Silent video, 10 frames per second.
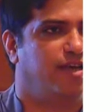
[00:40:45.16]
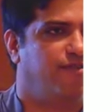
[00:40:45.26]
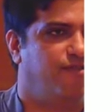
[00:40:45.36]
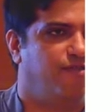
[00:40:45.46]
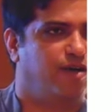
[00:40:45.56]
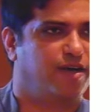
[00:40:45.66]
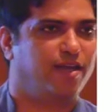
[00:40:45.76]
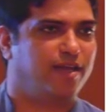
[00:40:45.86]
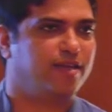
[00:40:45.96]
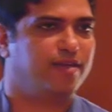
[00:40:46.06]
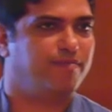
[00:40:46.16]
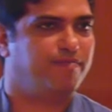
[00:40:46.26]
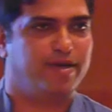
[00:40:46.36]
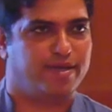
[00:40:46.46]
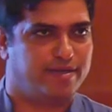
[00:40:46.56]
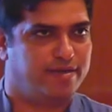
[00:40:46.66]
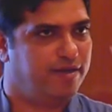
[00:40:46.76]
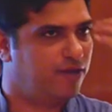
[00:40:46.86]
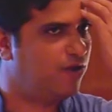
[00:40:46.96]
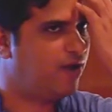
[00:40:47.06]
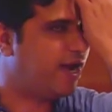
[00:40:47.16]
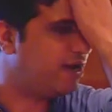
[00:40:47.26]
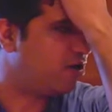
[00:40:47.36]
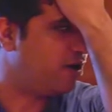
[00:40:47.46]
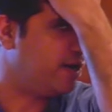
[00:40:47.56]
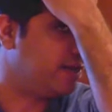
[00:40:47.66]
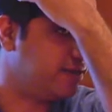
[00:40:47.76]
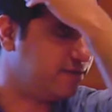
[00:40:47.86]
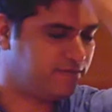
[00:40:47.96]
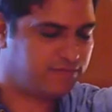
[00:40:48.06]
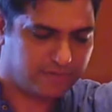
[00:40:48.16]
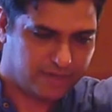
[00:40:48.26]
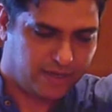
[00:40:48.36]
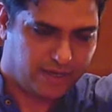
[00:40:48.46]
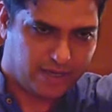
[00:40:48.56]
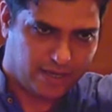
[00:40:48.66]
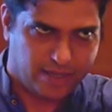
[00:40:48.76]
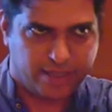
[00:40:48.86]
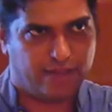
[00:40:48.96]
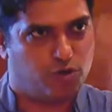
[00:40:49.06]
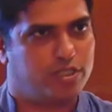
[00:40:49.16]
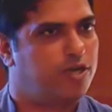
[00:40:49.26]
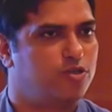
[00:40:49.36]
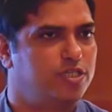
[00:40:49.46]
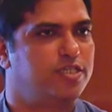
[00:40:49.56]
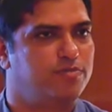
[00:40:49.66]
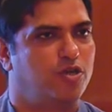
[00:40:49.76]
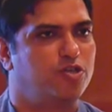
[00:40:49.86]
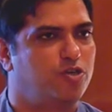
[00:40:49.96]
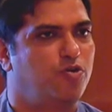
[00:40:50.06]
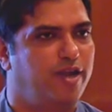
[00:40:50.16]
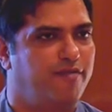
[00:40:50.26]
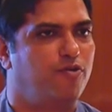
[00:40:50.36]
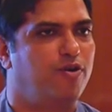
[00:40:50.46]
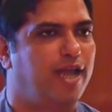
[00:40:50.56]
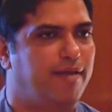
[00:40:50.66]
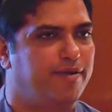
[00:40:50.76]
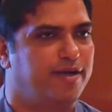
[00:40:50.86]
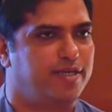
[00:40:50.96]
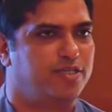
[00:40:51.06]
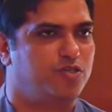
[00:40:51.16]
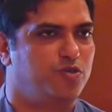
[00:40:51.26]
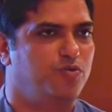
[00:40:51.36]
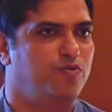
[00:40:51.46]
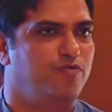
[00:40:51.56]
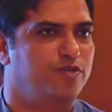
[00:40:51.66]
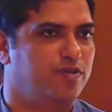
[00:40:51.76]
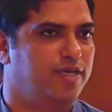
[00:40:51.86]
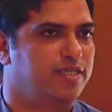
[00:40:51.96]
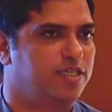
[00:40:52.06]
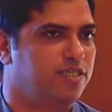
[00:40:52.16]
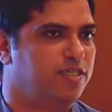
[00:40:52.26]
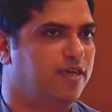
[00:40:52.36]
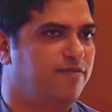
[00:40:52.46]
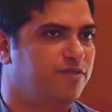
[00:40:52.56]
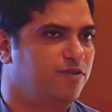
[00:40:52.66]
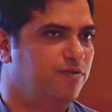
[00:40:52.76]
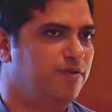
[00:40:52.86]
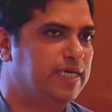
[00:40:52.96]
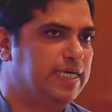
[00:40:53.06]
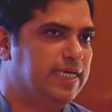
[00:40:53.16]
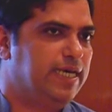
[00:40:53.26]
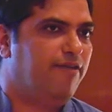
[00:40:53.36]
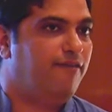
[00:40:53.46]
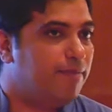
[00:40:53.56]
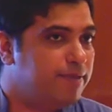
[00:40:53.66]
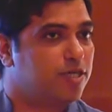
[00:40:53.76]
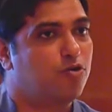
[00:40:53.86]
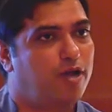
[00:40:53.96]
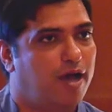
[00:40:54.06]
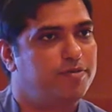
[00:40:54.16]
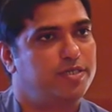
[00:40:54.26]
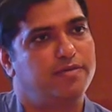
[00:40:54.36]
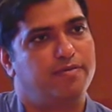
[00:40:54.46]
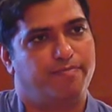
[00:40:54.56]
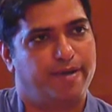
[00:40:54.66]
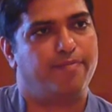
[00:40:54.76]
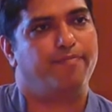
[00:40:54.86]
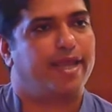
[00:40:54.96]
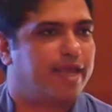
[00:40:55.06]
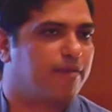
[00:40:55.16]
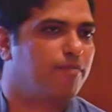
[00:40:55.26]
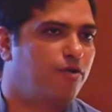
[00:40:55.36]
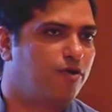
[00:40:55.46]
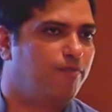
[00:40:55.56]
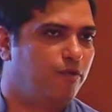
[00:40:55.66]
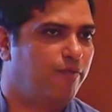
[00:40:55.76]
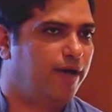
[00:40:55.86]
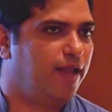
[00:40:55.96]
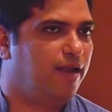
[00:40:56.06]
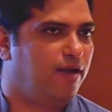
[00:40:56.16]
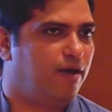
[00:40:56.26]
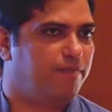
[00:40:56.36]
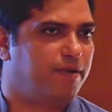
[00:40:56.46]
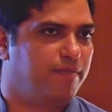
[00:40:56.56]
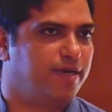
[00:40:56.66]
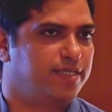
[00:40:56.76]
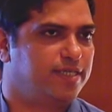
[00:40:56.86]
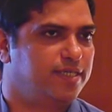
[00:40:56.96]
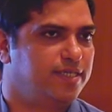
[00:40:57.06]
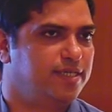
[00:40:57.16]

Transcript: enough work in it, but you know, Android and the, those ecosystems also don't have good libraries to do visualization stuff. So web is a good option, but make it more mobile optimized